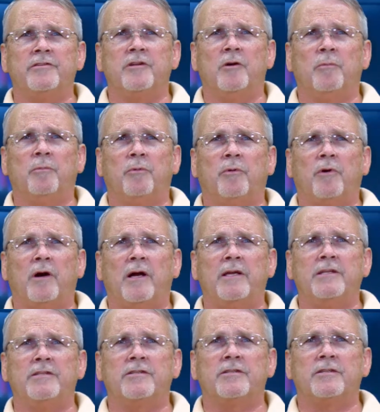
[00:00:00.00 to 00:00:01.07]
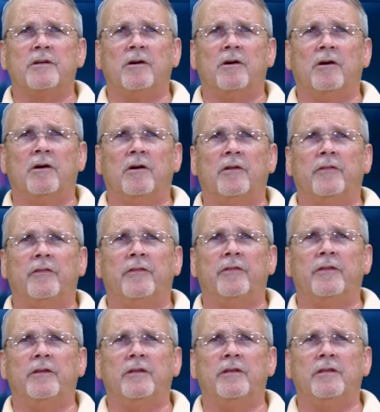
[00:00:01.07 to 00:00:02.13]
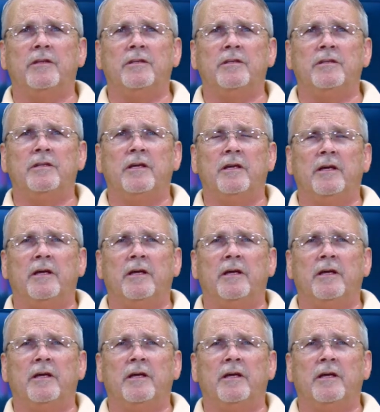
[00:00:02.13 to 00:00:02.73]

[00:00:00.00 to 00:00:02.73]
no price on the